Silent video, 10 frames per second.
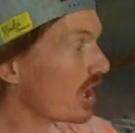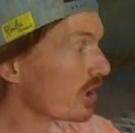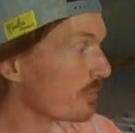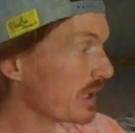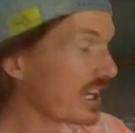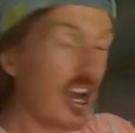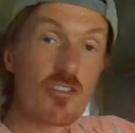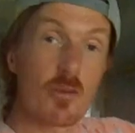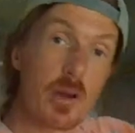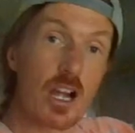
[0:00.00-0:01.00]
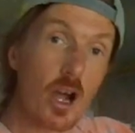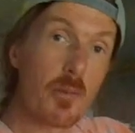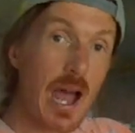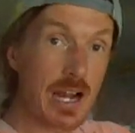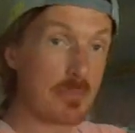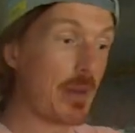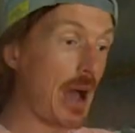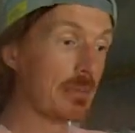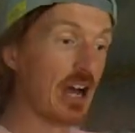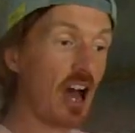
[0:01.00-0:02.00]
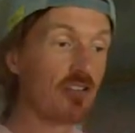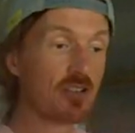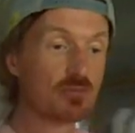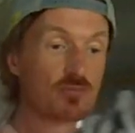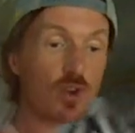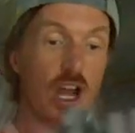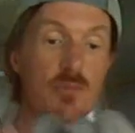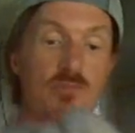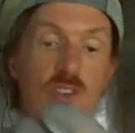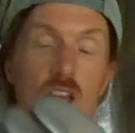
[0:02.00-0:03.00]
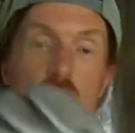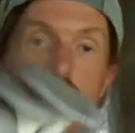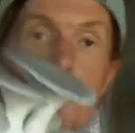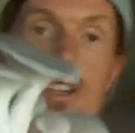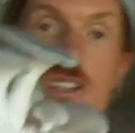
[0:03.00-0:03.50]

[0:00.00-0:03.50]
be careful, but go back and pop it off, right? So you can